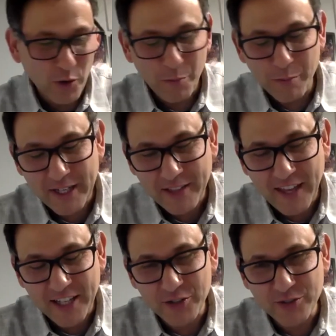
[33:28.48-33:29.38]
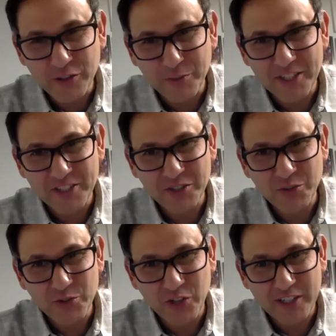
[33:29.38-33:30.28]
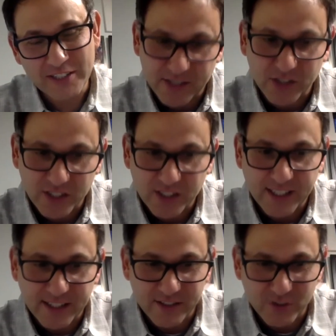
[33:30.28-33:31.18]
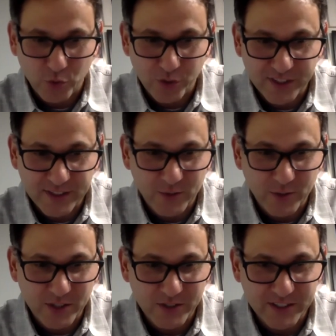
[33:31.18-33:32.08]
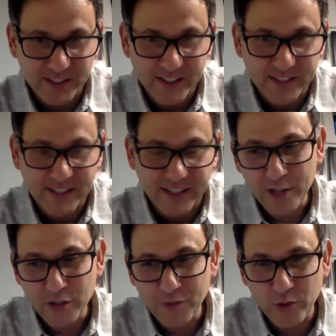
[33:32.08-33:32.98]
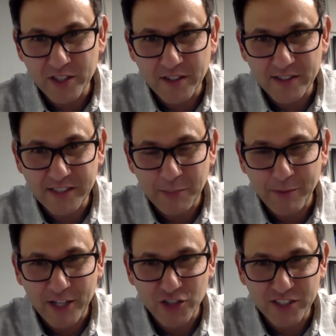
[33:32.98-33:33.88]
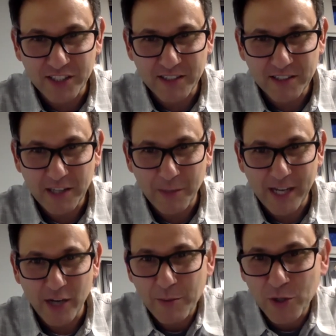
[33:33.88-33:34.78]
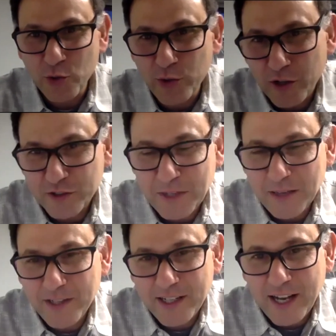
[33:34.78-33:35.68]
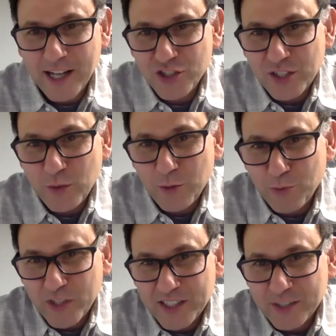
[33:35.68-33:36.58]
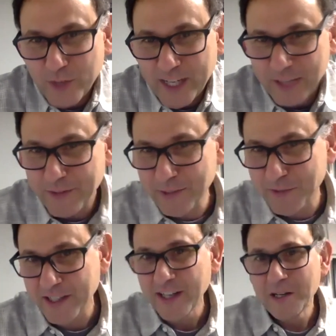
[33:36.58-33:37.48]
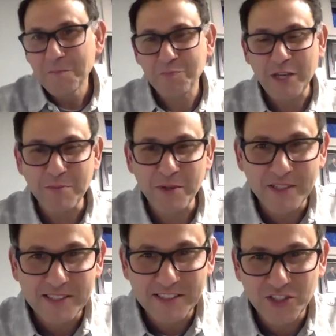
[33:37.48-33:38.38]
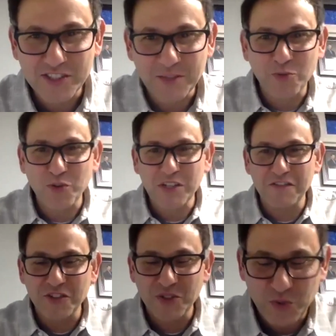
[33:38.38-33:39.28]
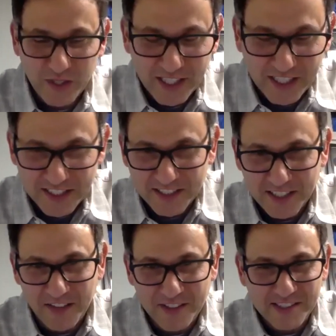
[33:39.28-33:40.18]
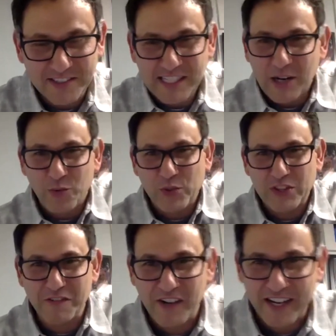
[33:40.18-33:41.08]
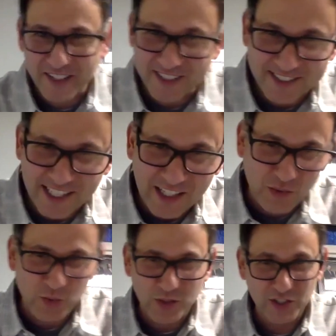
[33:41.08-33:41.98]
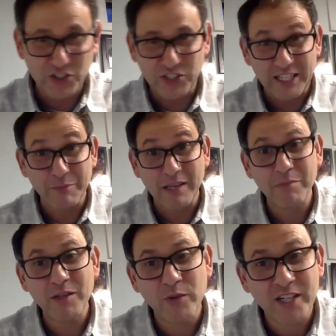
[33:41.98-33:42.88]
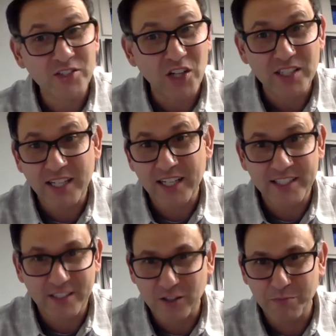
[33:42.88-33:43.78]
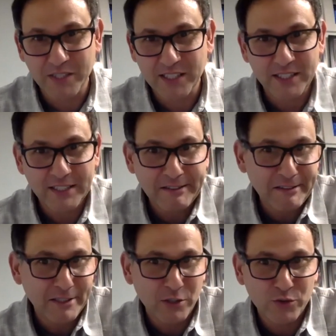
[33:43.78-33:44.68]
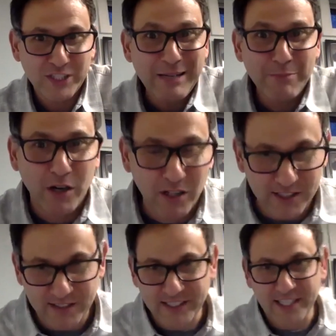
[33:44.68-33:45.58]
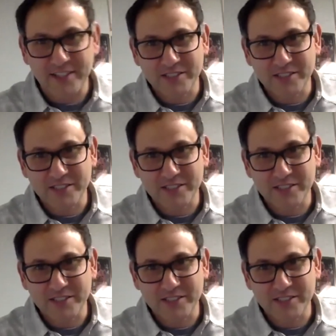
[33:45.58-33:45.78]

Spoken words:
Mick, thank you so much. This was awesome. Good to get the stories of what goes into this. And I look forward to the stamp actually coming out. I mean, who knows? Maybe it actually will print in red. Maybe this is just a preview and this is not what the final design will look like. Maybe when it's all done, it'll be, T-ball instead.